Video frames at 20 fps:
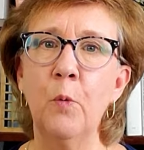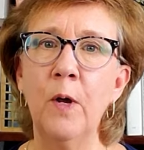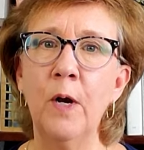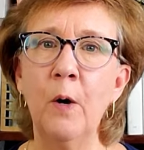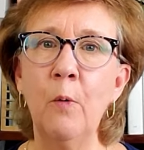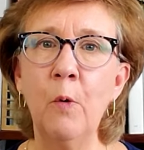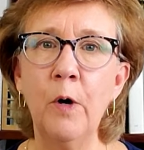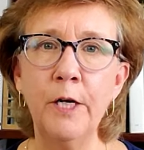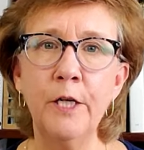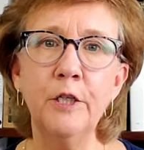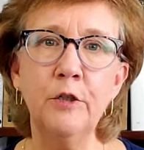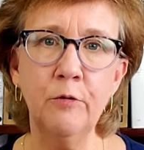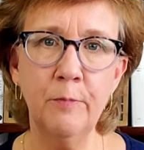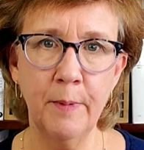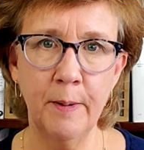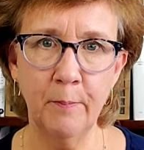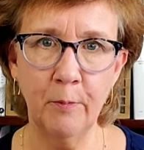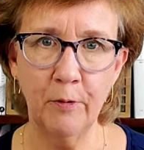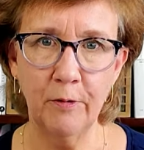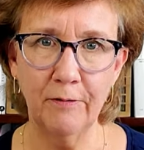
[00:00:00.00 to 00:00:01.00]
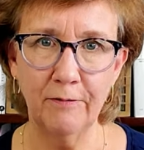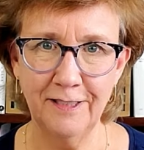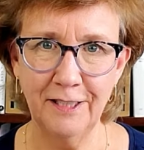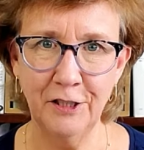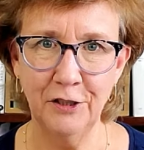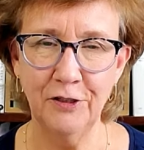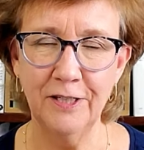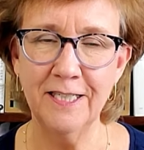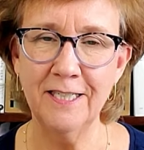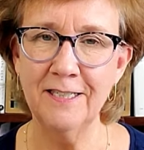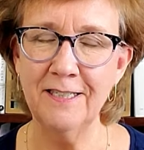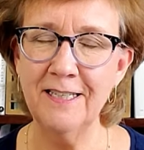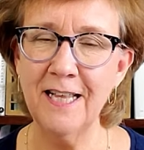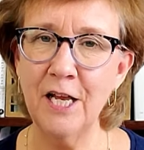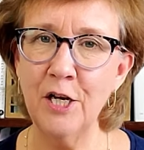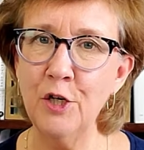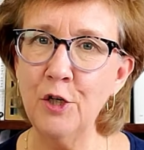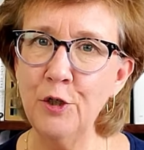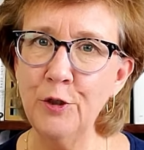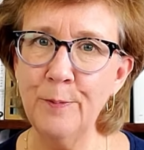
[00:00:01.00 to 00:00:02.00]
what I want you to remember here is
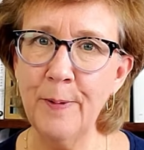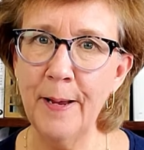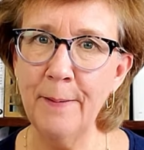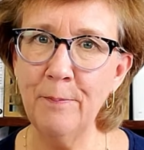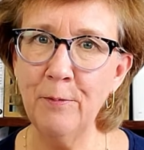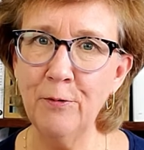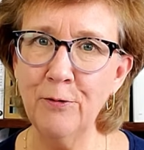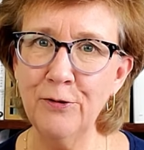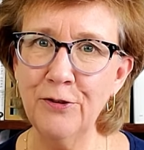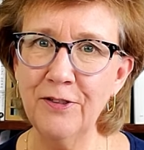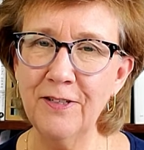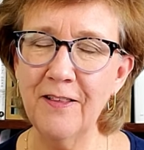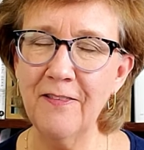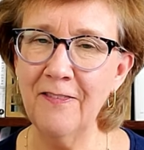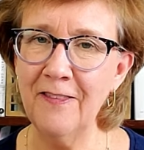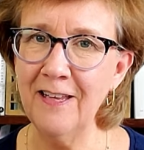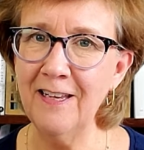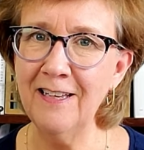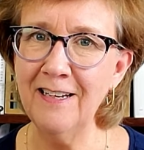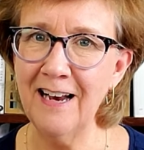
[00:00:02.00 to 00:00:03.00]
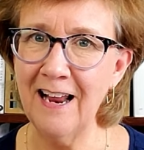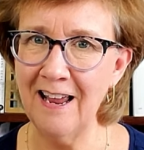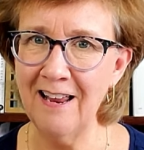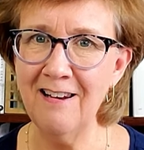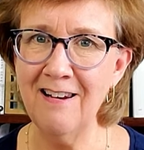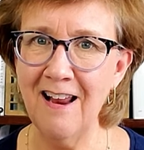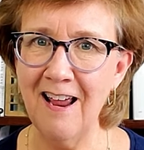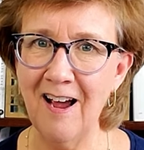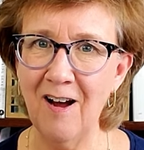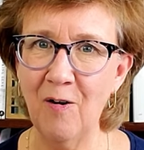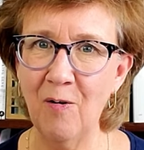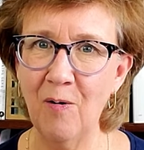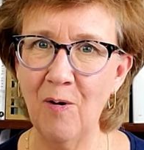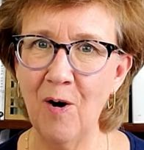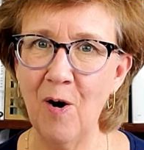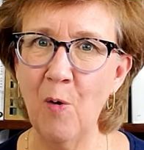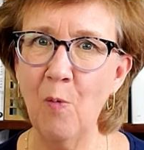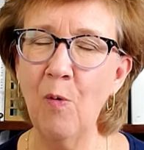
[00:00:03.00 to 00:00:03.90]
that newspapers then and now